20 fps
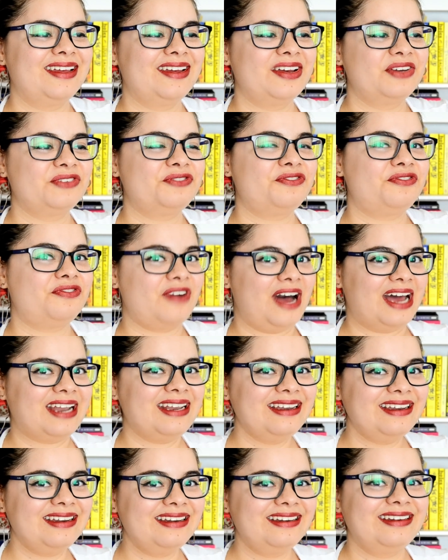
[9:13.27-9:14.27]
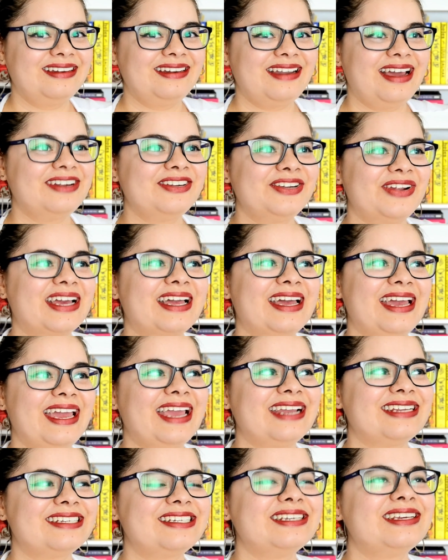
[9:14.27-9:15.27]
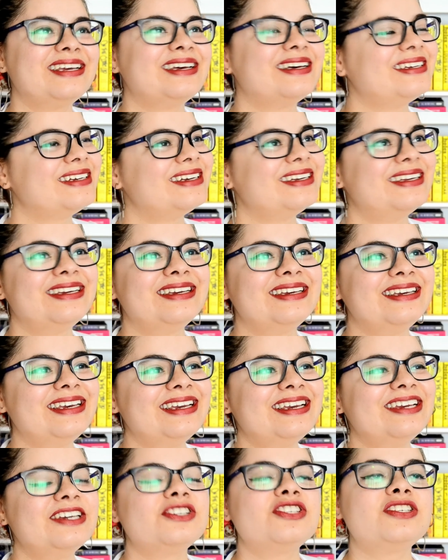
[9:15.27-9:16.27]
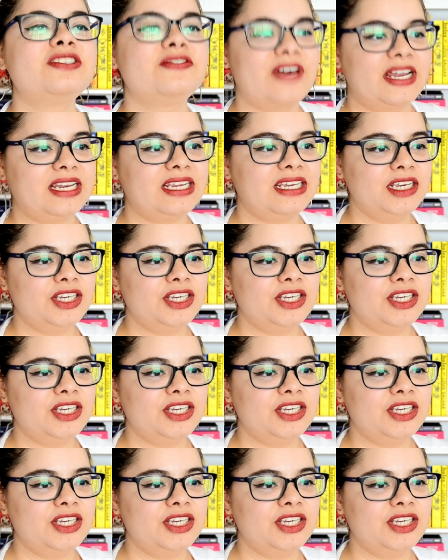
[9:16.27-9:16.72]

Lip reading: fun. I don't know, like she's funny,